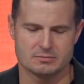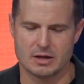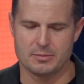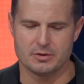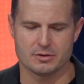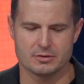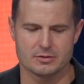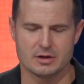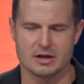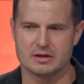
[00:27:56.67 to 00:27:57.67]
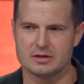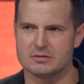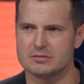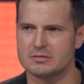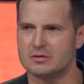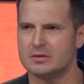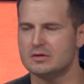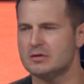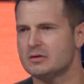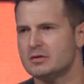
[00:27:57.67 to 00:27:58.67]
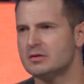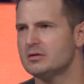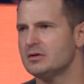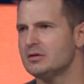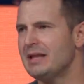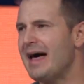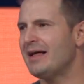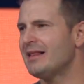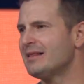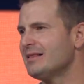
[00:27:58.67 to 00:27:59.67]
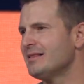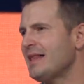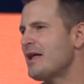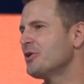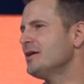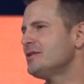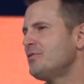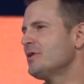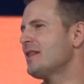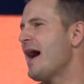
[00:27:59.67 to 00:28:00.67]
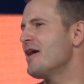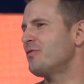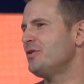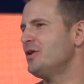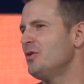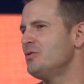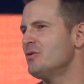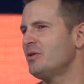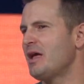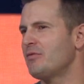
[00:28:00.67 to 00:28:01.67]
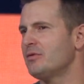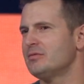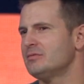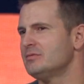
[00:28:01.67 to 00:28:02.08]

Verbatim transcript: Maybe you're at the latter end of your life, you know, you only have a